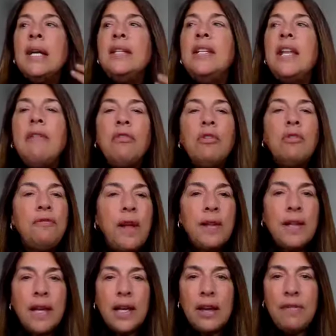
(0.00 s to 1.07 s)
never felt
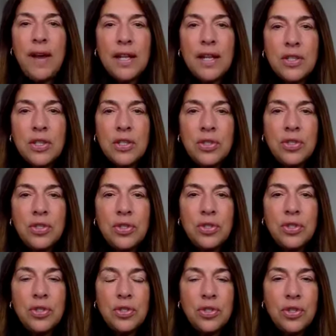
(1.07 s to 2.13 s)
like I've had to
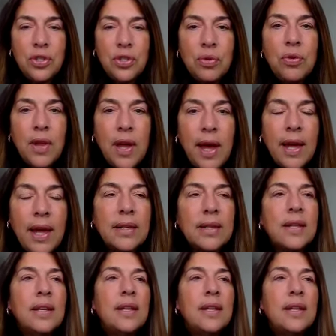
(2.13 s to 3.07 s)
do that.